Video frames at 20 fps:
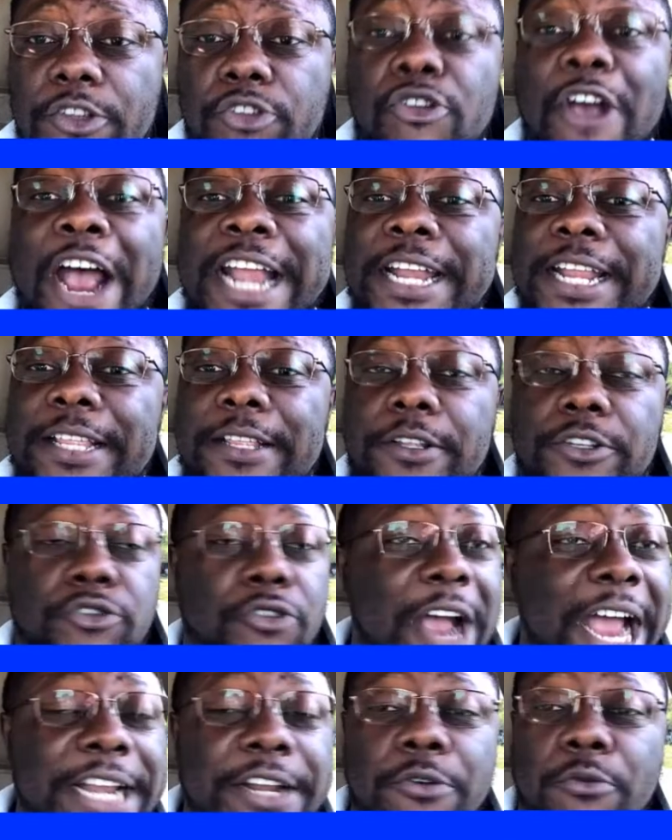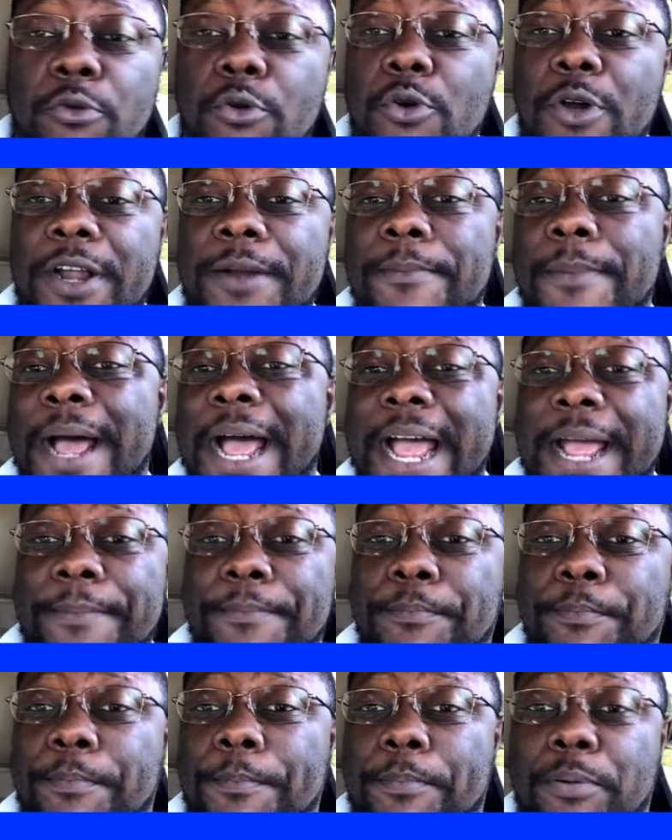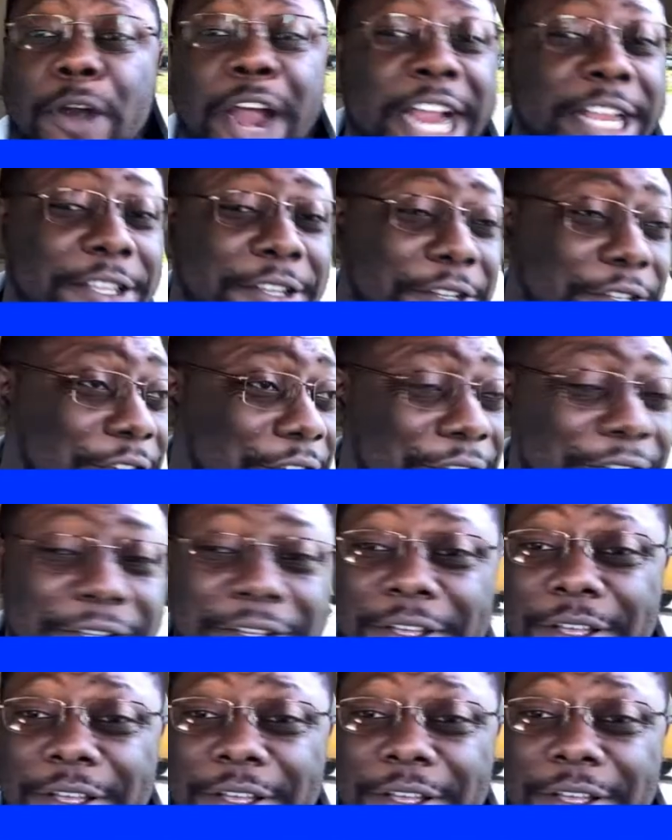tried to ruin my practice.